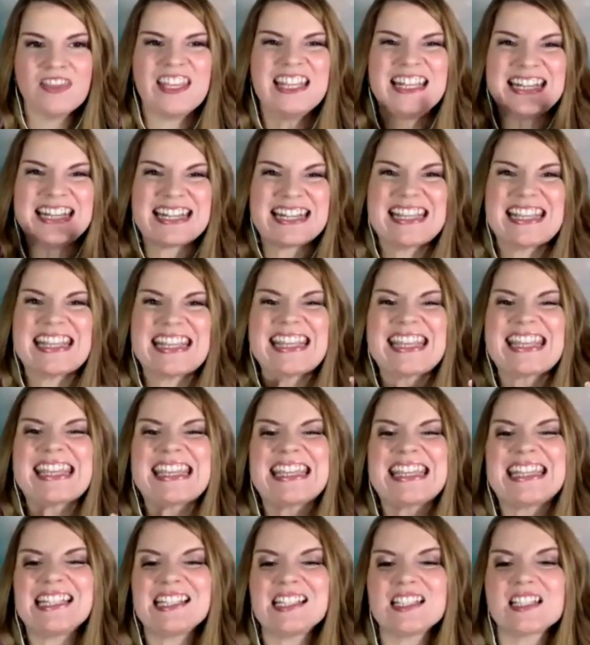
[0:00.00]
The
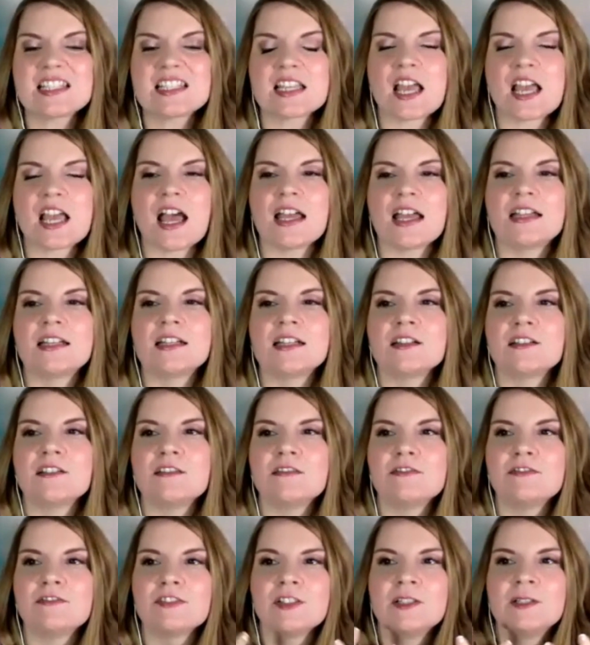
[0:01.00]
needs kind
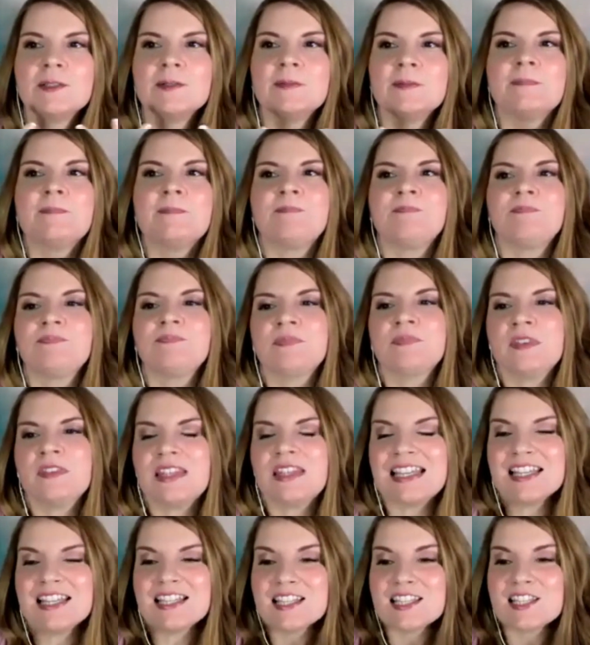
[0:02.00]
of
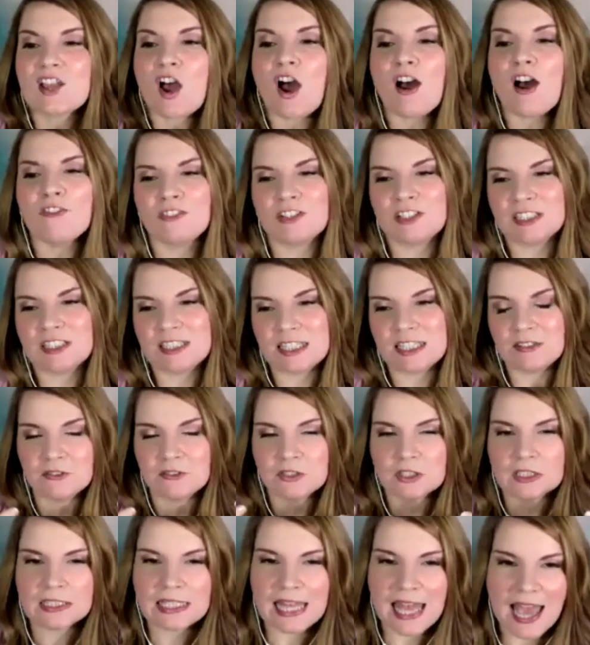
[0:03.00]
they soften,
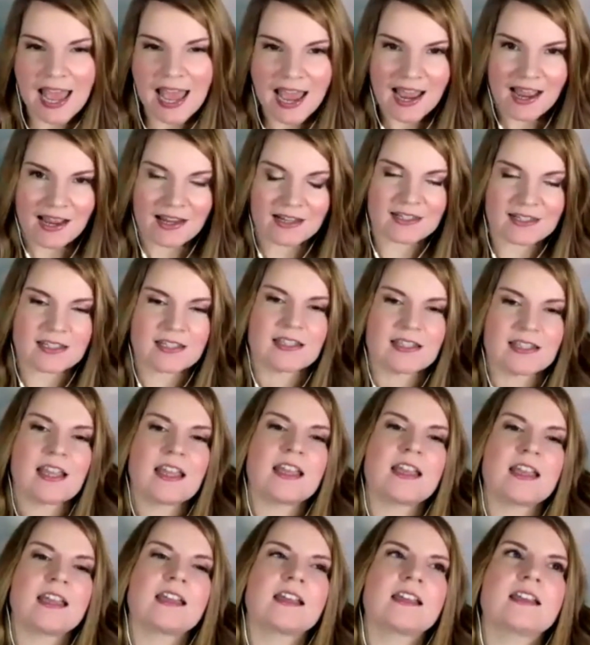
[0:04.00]
they relax.
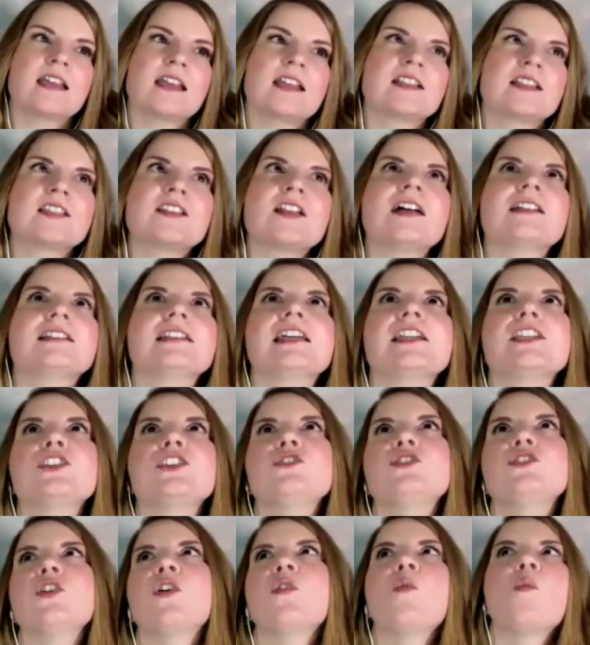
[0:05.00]
They it's not
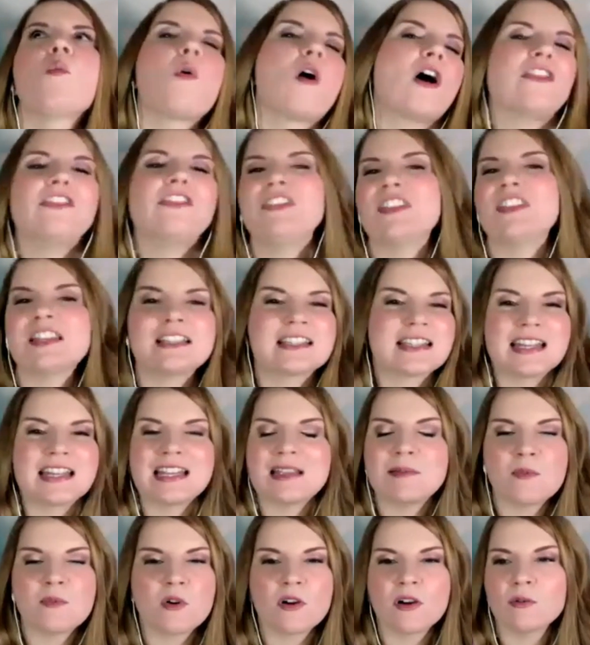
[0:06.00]
like you don't want things
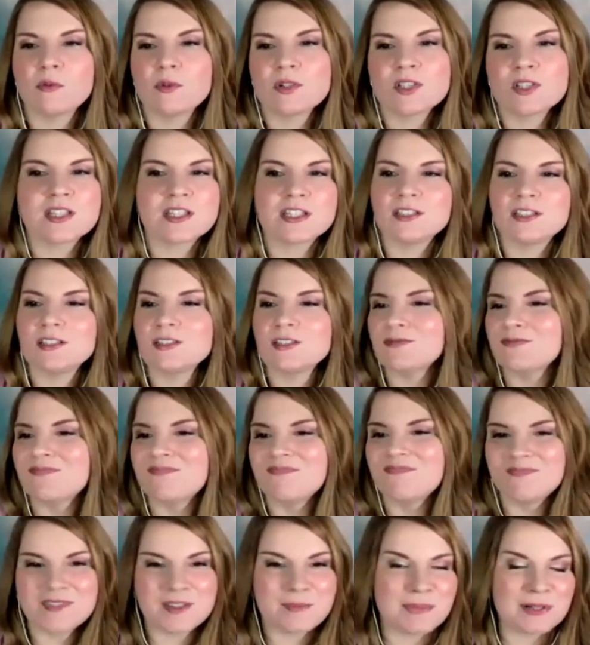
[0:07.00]
anymore. We're still
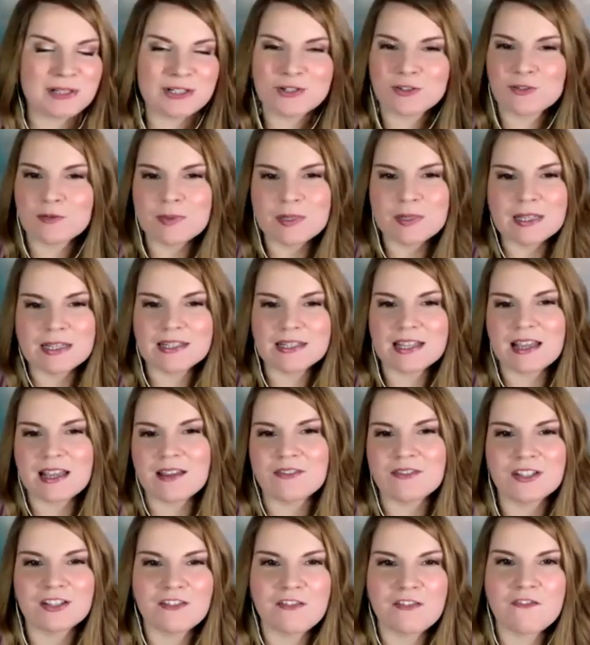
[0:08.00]
spiritual beings
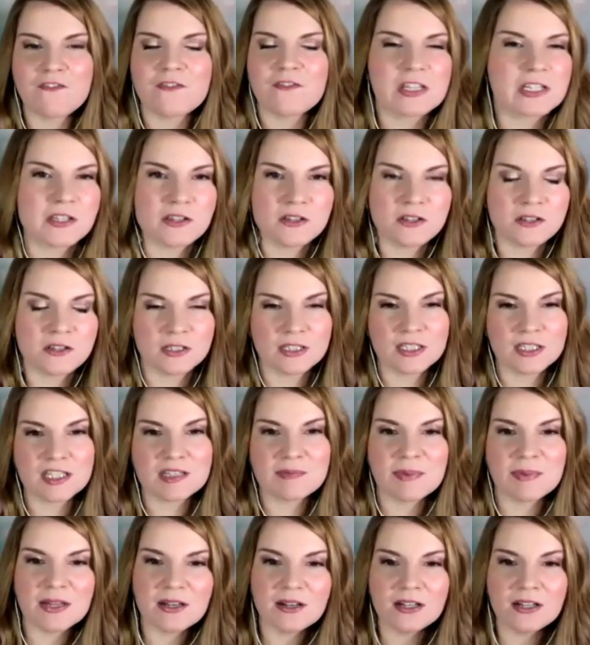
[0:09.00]
having a physical
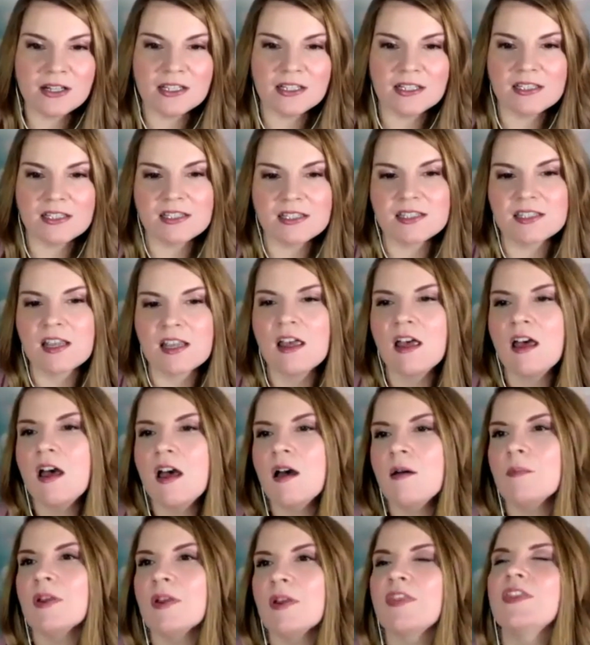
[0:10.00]
experience,
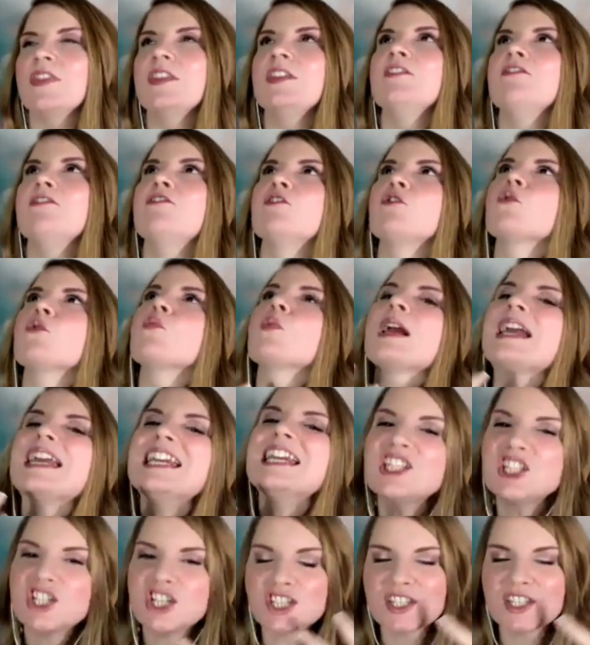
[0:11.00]
but the
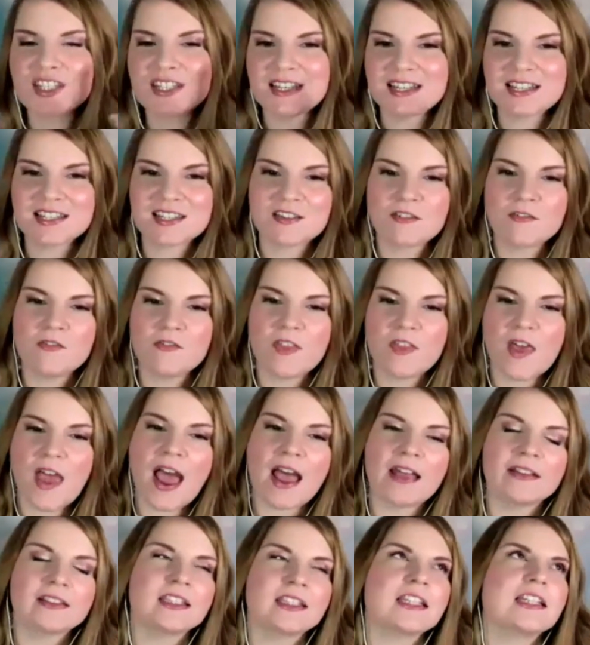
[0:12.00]
voraciousness of
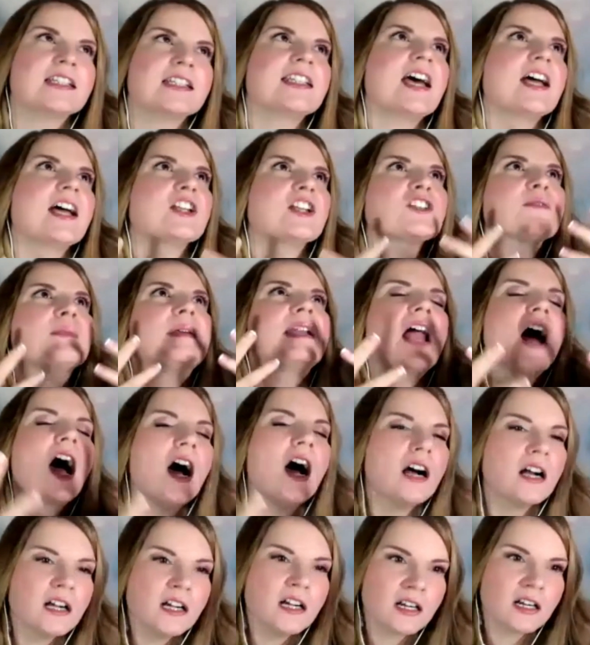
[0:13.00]
that, the attachment
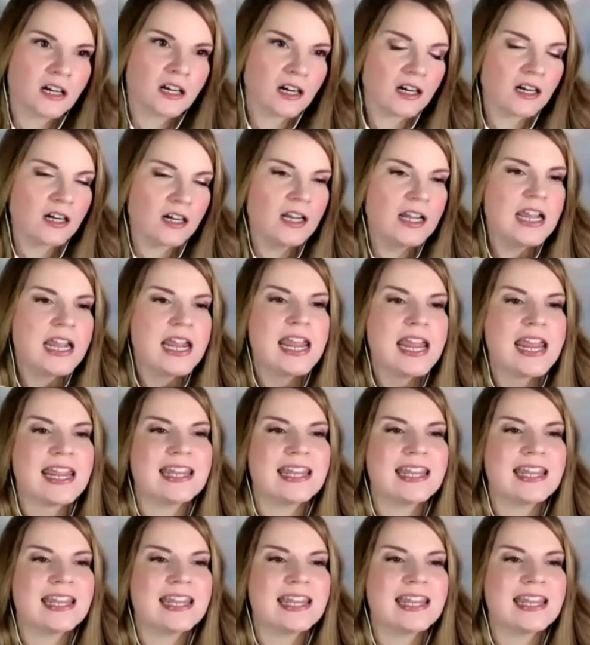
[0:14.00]
hunger